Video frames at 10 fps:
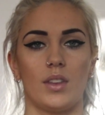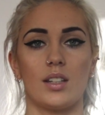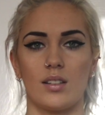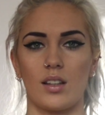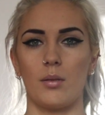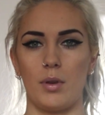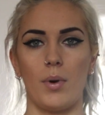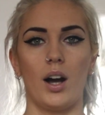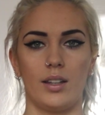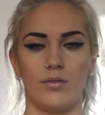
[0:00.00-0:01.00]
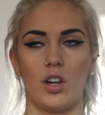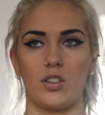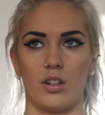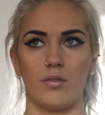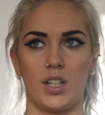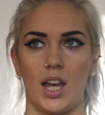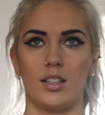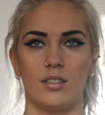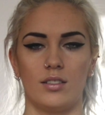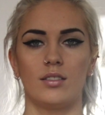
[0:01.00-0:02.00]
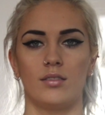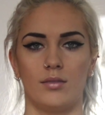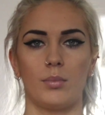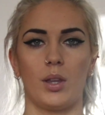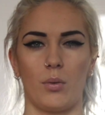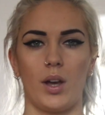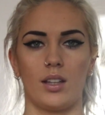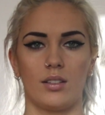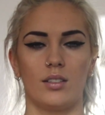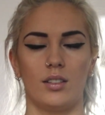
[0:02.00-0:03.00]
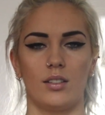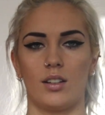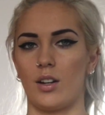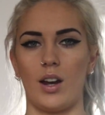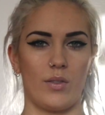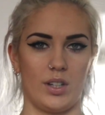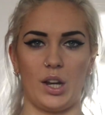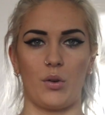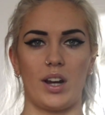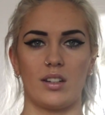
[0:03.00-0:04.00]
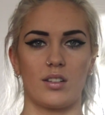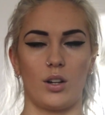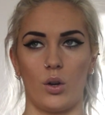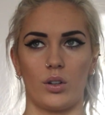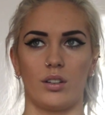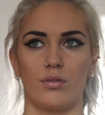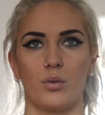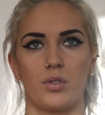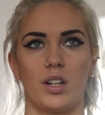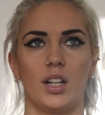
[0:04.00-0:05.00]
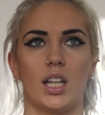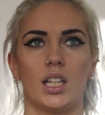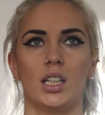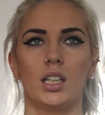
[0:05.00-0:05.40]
This is gonna be my version of 10, by the way. I don't have an ingrained clock, unfortunately.